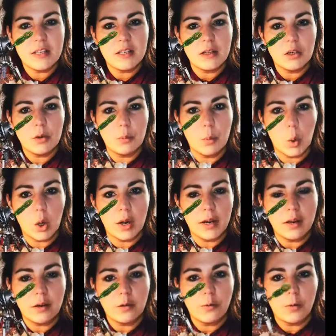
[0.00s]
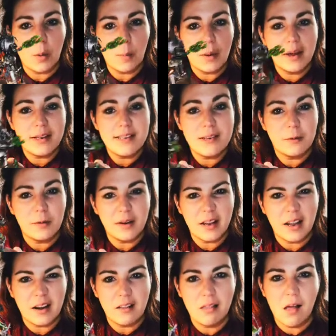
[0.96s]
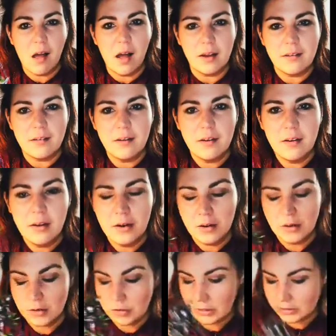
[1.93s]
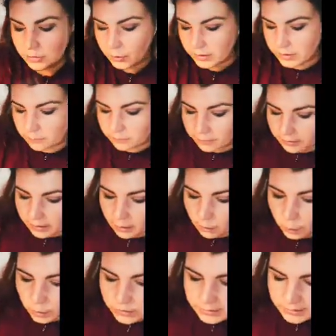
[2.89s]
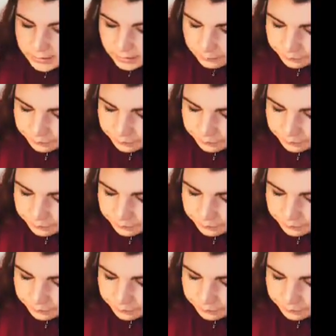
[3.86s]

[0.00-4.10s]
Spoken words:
it look more like it's from a different kind of land. So that's what I did for that ones.